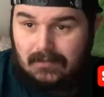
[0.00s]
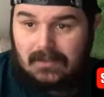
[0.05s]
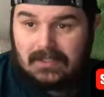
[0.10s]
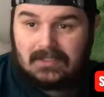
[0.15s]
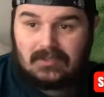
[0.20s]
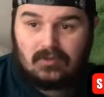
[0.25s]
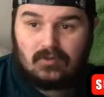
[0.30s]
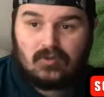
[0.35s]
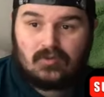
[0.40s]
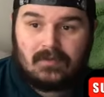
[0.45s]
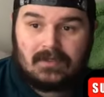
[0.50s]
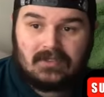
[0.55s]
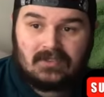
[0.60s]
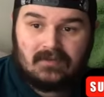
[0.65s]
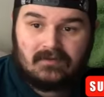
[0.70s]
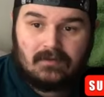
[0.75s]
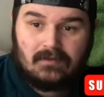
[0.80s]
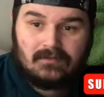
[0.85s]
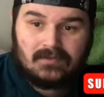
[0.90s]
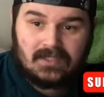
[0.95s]
Please do smash
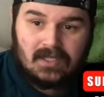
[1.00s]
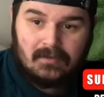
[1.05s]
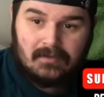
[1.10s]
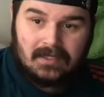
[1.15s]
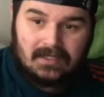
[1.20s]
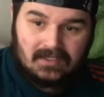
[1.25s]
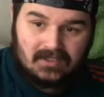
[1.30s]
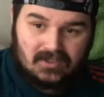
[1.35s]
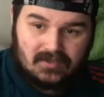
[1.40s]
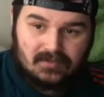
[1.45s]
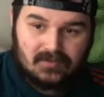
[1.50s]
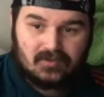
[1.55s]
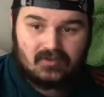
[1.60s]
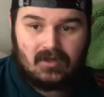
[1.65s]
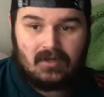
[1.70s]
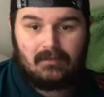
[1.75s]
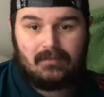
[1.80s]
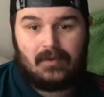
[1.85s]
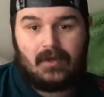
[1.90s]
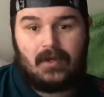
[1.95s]
the thumbs up, hit the
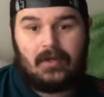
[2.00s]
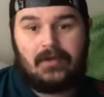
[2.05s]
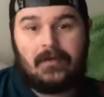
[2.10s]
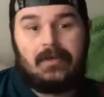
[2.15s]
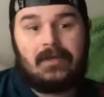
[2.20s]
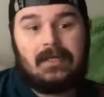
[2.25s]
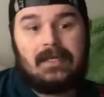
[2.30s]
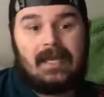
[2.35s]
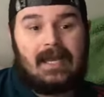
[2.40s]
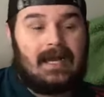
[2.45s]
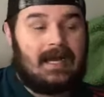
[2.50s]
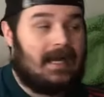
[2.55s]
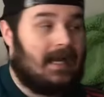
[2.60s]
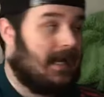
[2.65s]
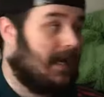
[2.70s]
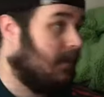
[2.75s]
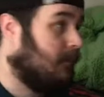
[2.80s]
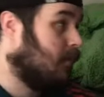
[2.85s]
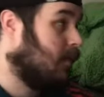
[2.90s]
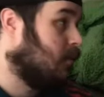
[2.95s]
subscribe button,
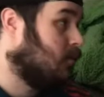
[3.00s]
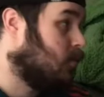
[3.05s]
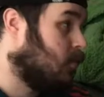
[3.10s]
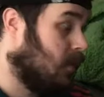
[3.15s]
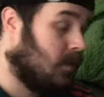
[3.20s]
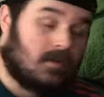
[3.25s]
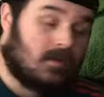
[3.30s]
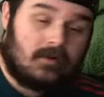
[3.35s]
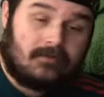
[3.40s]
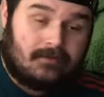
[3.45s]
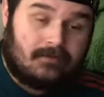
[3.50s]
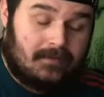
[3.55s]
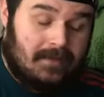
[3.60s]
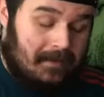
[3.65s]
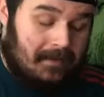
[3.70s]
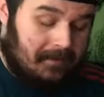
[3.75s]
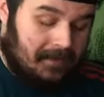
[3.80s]
and we'll go from there.